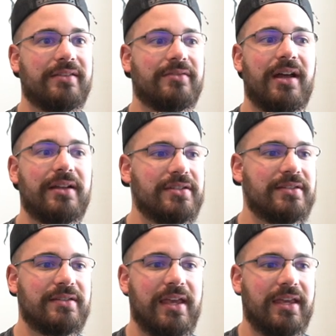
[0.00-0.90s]
So not
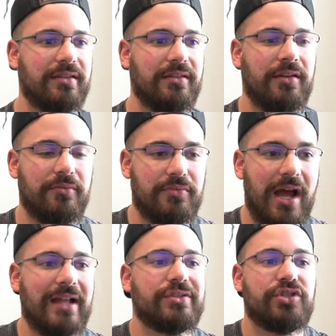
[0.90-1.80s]
just like, you know,
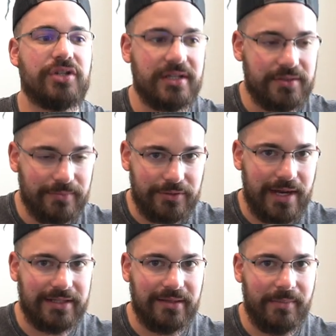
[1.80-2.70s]
not just
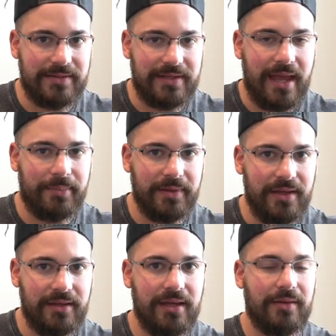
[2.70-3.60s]
retracting my
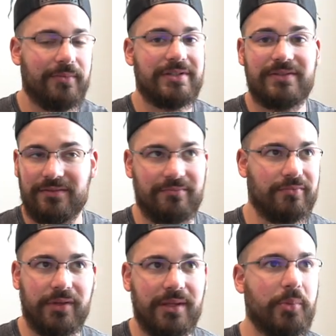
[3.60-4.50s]
scapula, which is
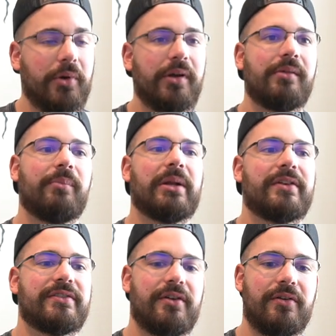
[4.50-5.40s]
really important, but
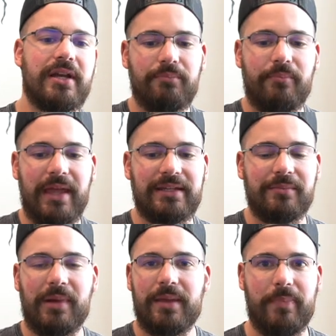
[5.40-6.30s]
also bending
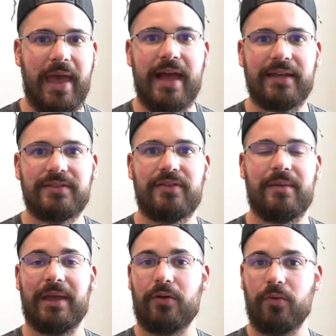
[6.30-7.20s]
my back so
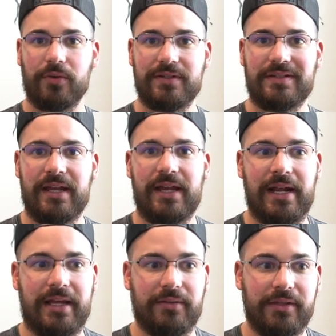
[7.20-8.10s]
that my core is tight.
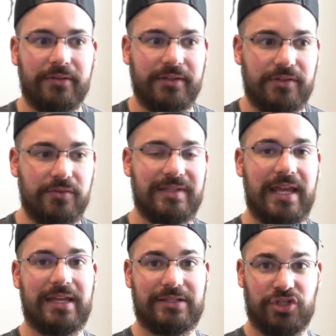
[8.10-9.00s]
I literally do
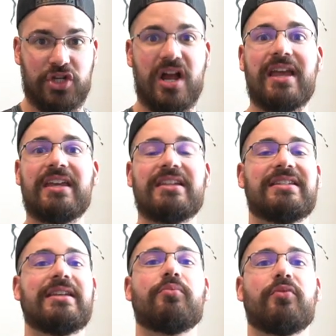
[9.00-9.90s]
take a giant
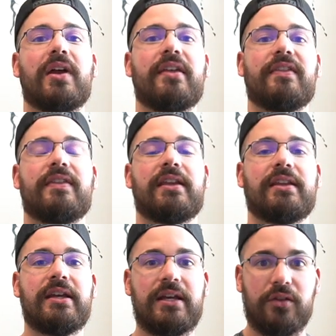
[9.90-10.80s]
deep breath and then
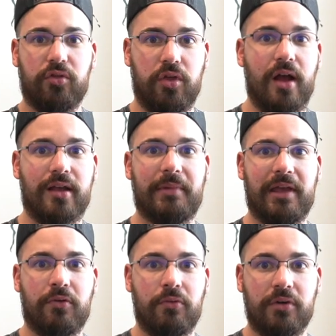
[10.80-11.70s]
lock
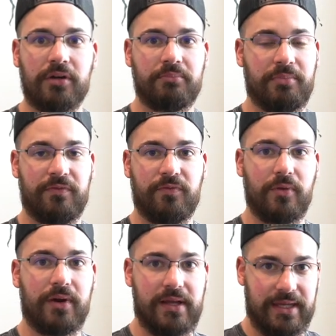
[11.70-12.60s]
my core
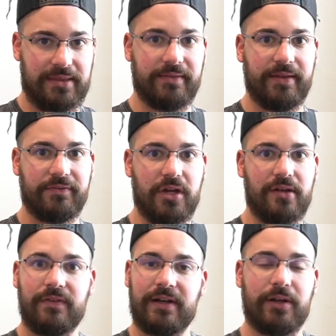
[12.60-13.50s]
before I get the lift
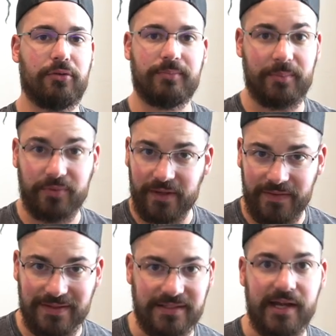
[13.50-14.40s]
off, and I hold my breath
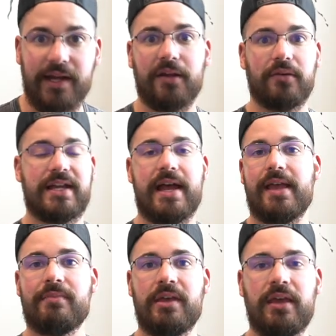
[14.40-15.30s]
the entire
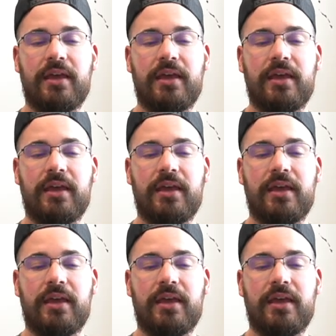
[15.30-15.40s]
time.